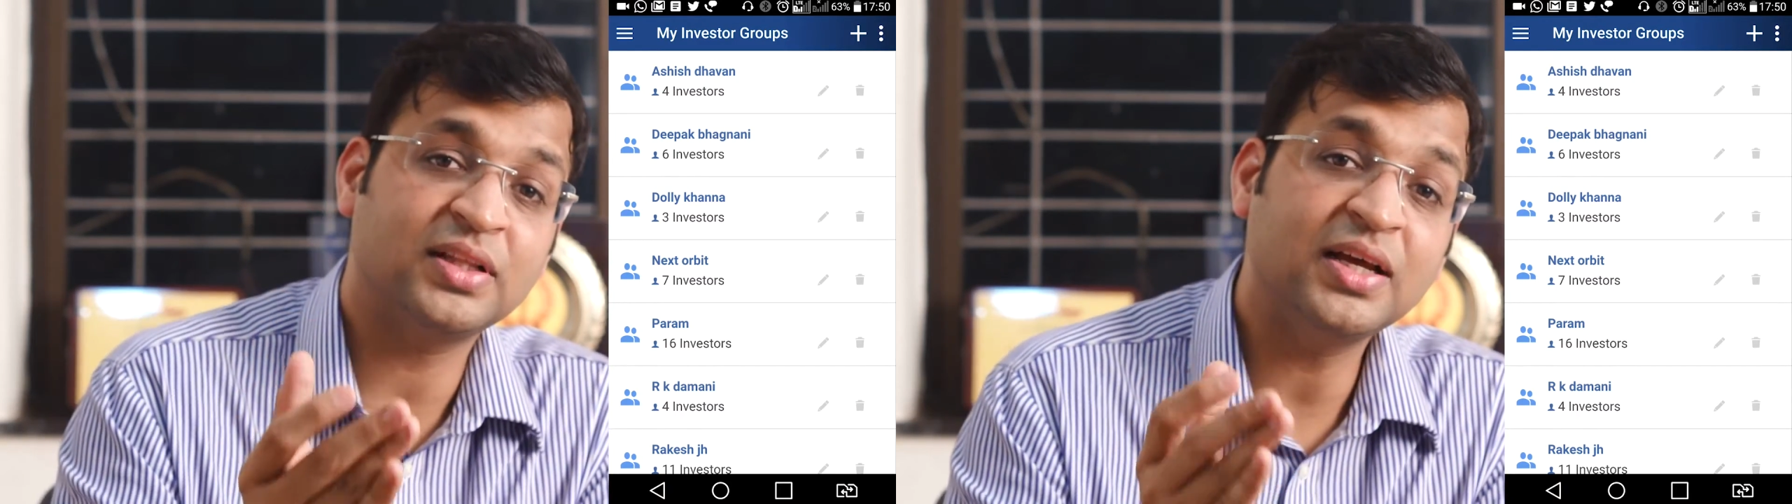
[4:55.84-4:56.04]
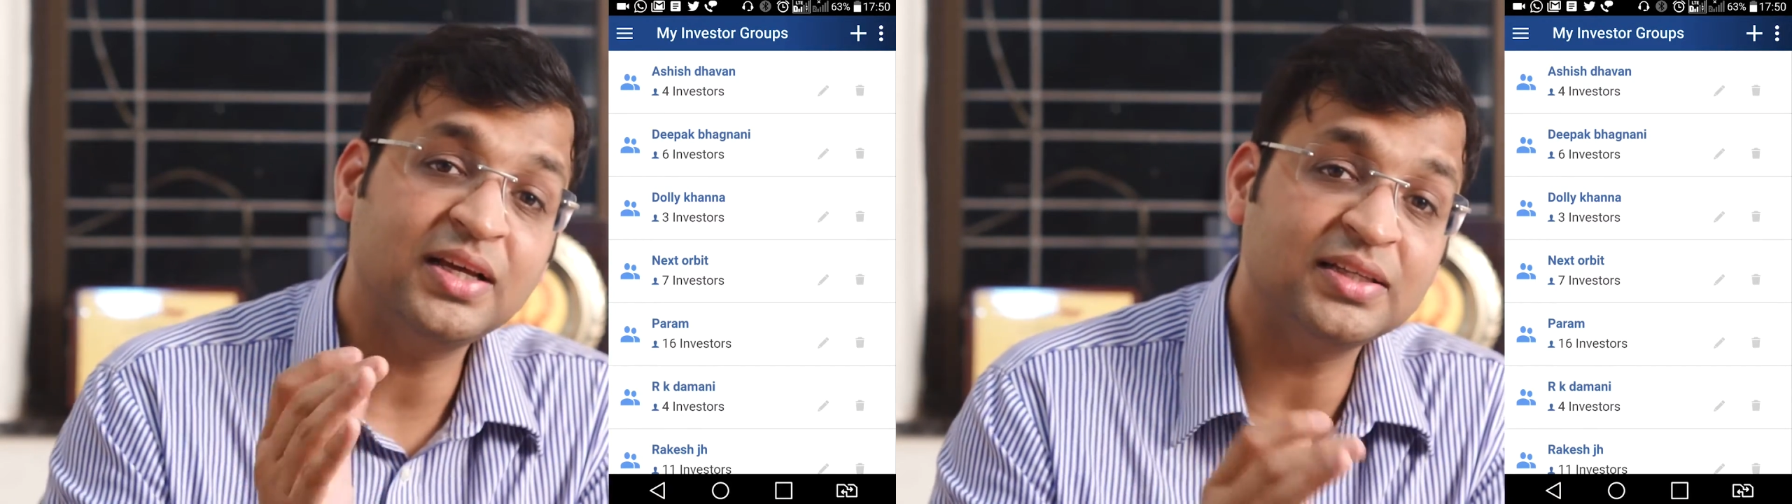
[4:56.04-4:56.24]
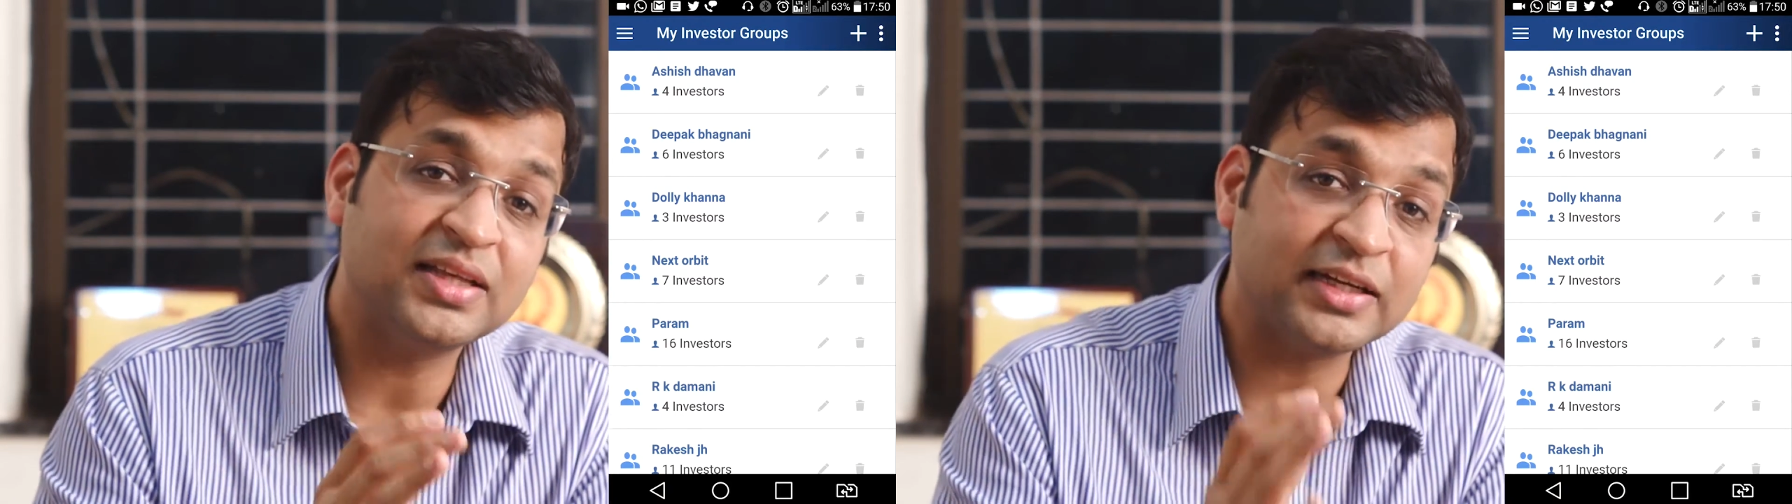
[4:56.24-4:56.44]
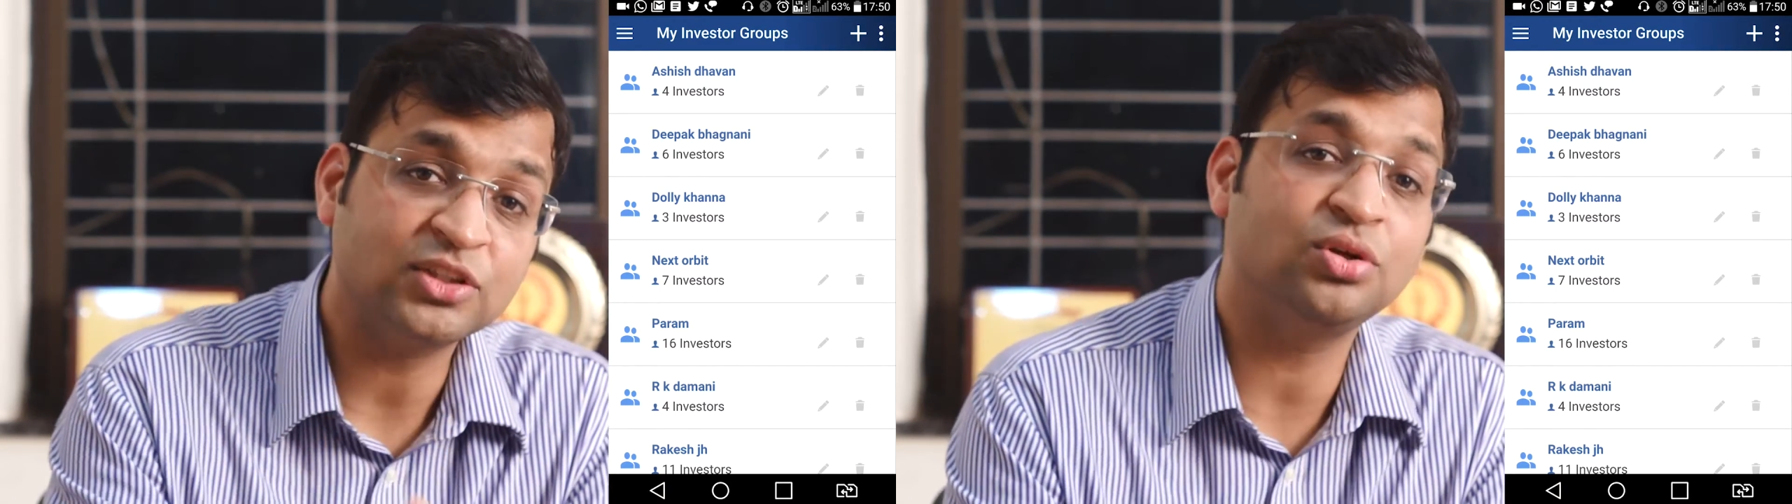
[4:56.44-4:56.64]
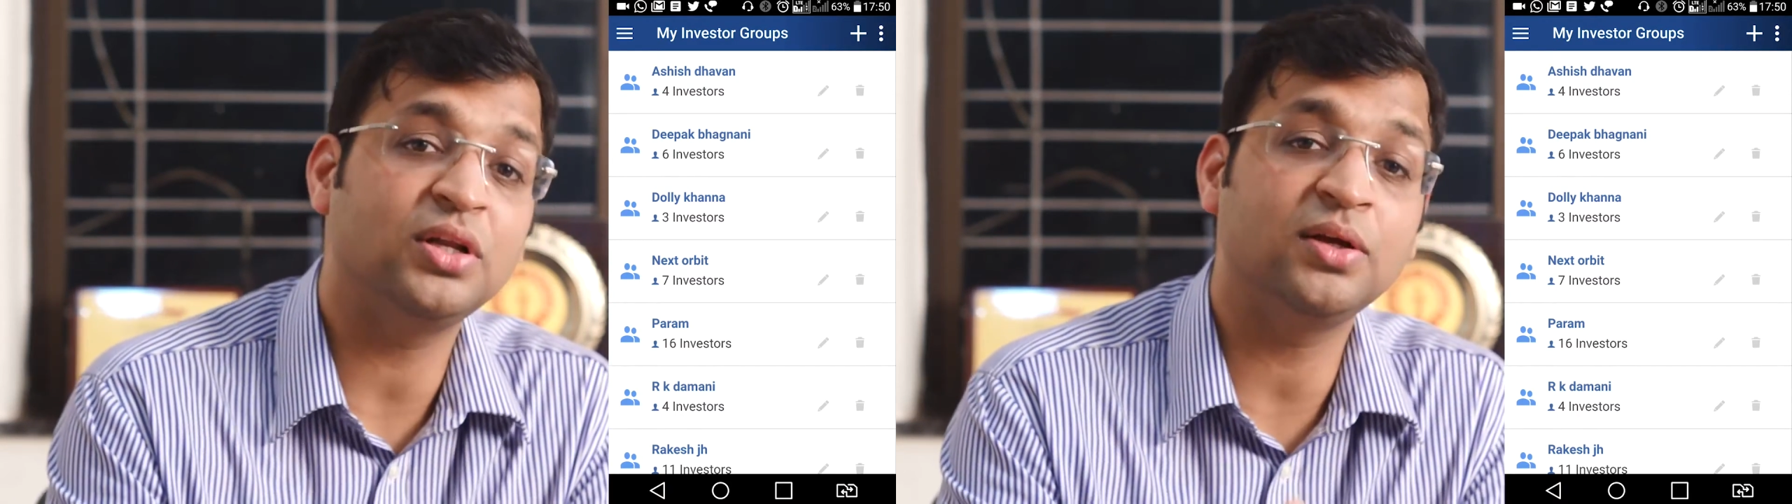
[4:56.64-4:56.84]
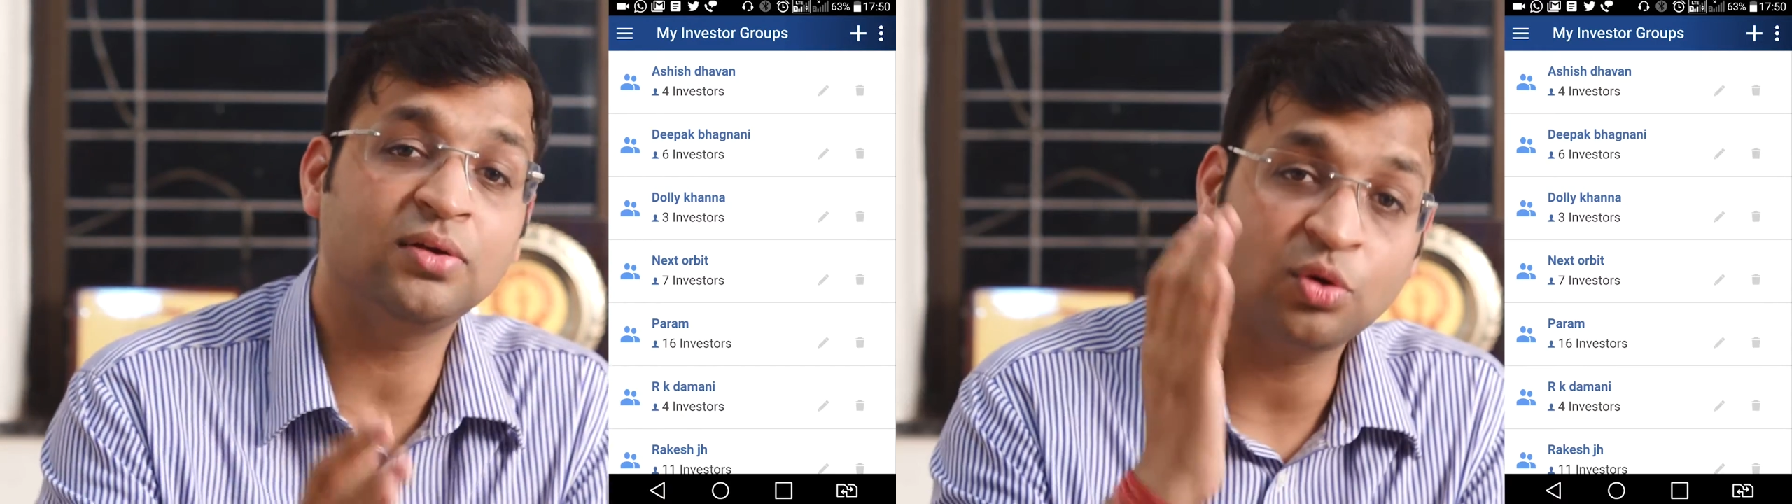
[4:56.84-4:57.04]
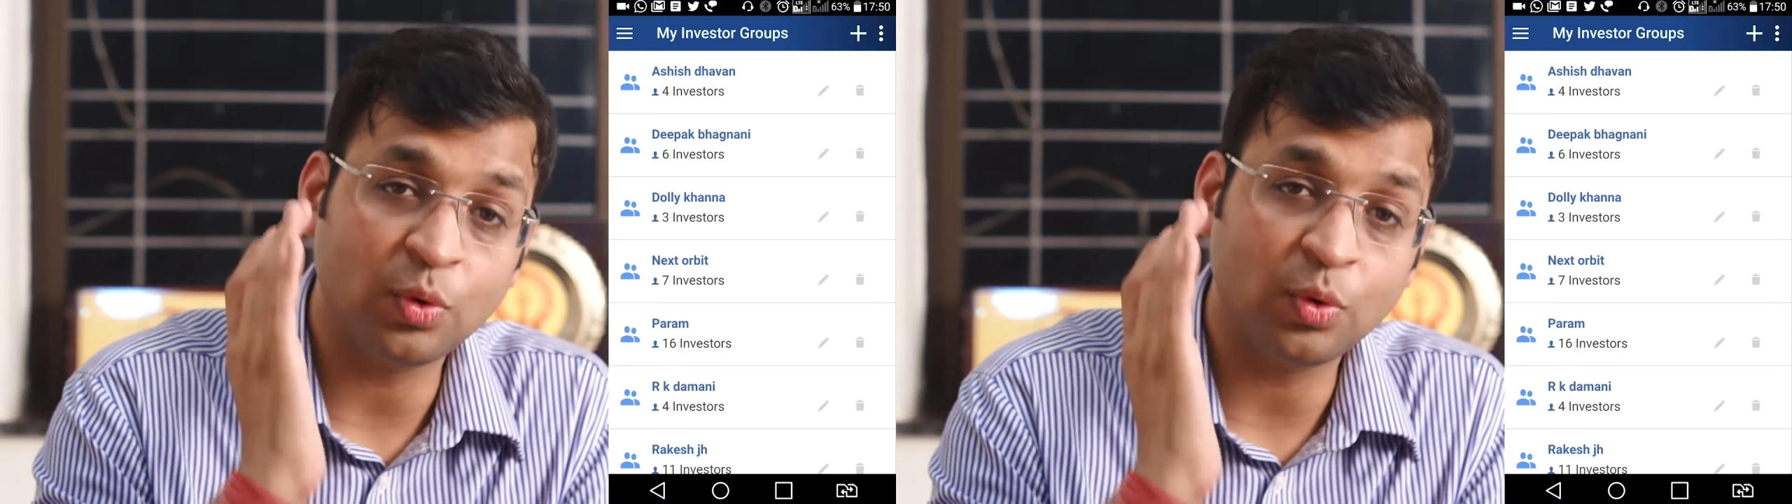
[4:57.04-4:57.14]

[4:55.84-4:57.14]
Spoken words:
whether he is actually